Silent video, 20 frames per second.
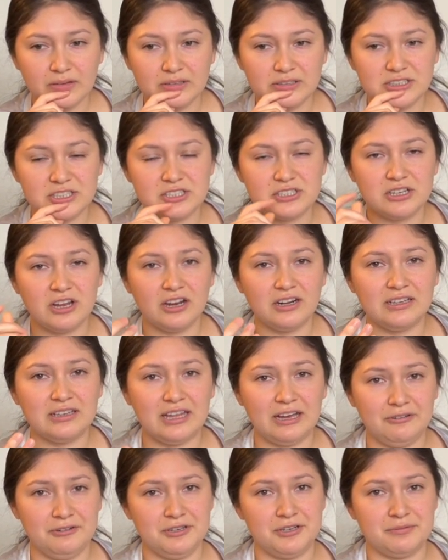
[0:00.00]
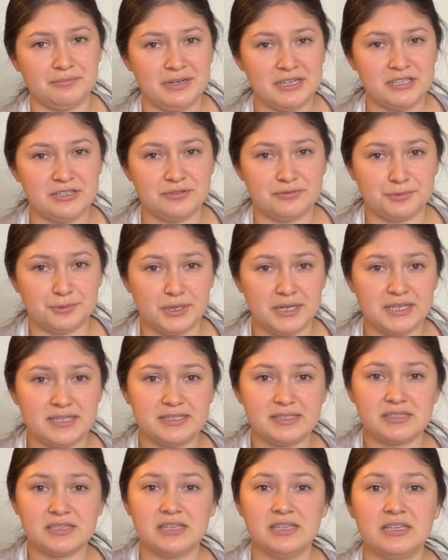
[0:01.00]
just not allowing your mind to
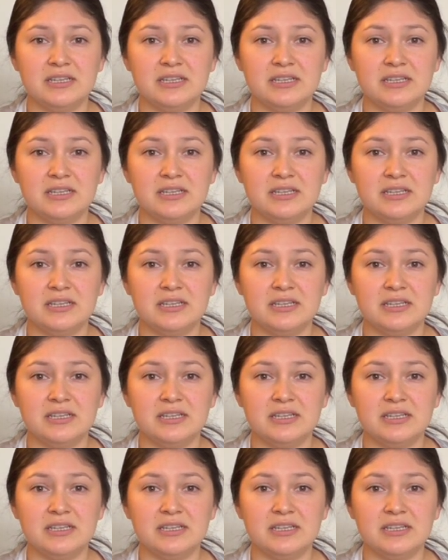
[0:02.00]
rest.